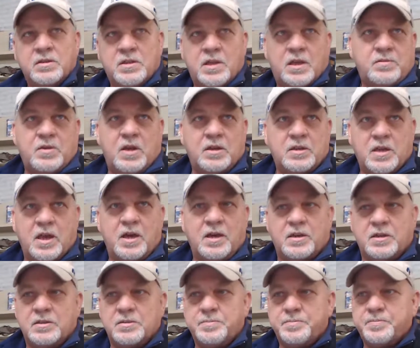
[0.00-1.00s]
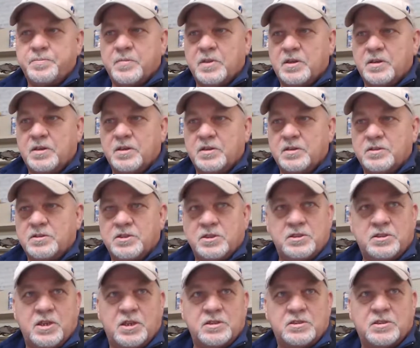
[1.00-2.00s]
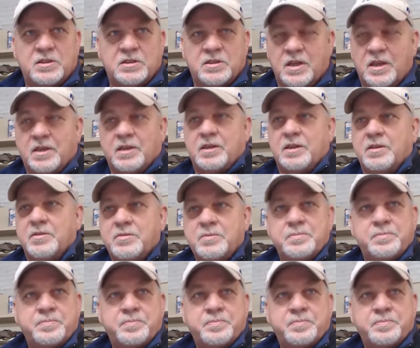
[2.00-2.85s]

They've not got it. And she tested negative.